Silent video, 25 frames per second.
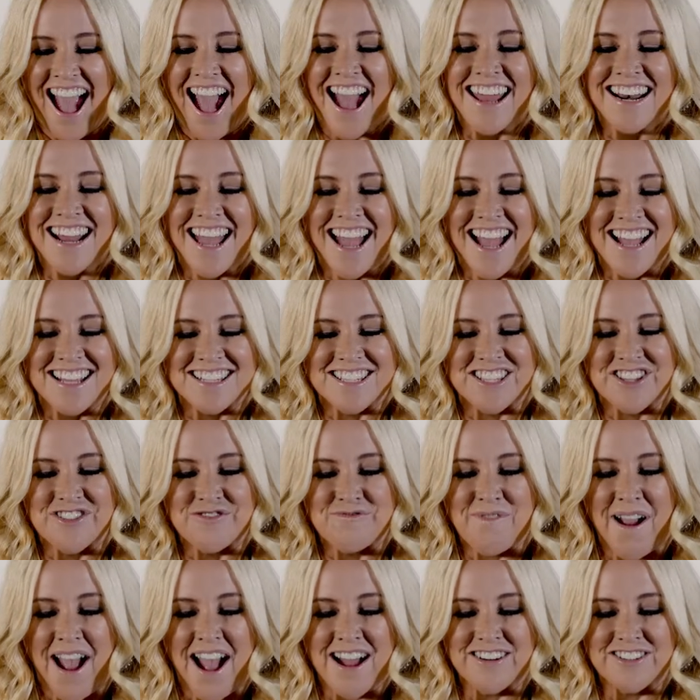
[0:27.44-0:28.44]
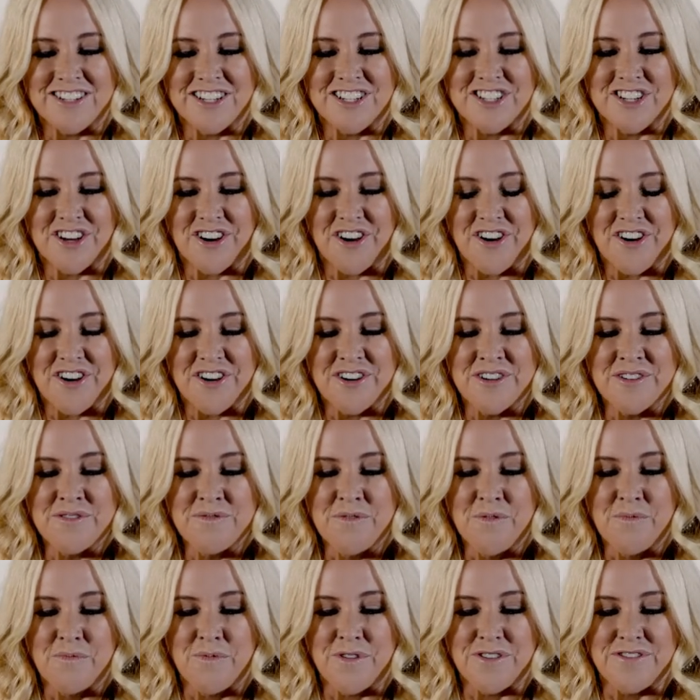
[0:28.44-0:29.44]
Hannah has the rounded toe
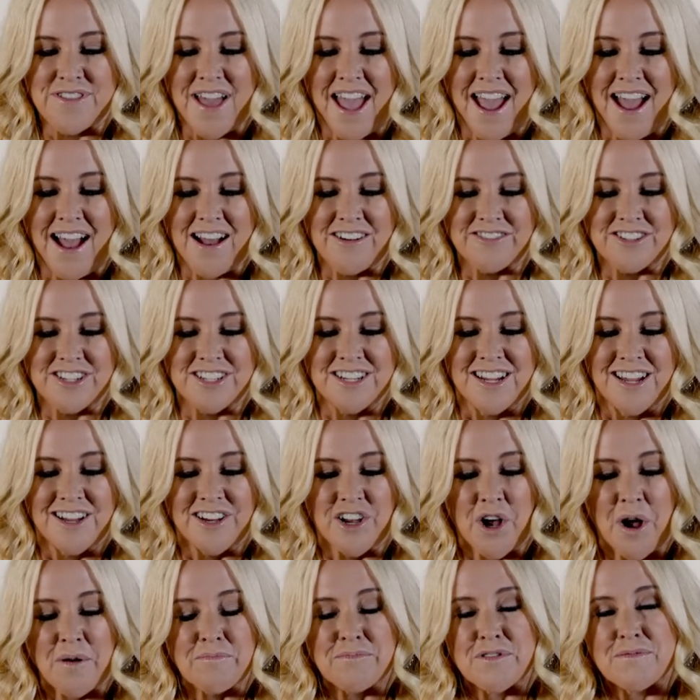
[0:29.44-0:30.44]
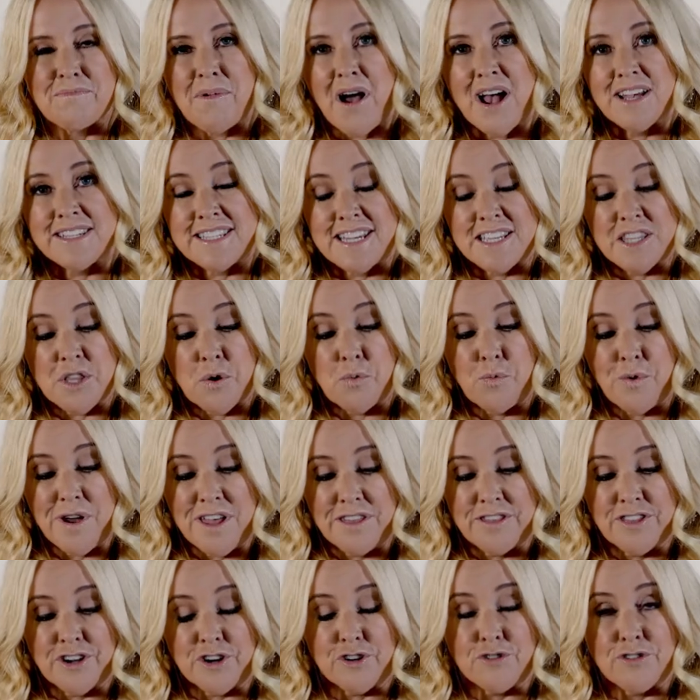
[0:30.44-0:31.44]
without compromising the
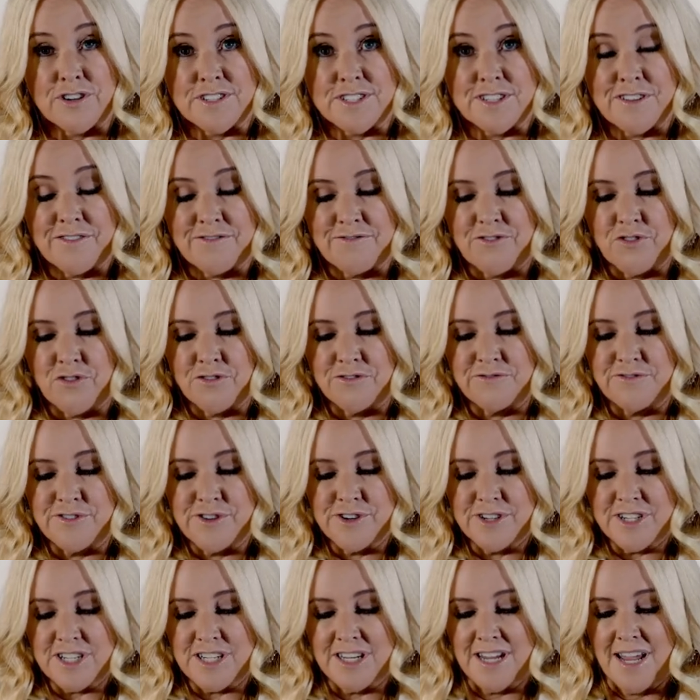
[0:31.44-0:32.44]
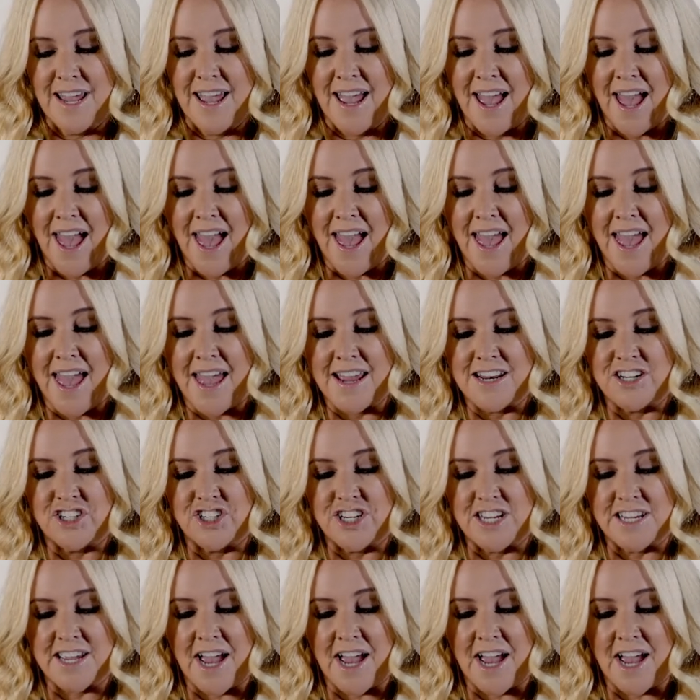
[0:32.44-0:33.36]
width across the forefoot, and she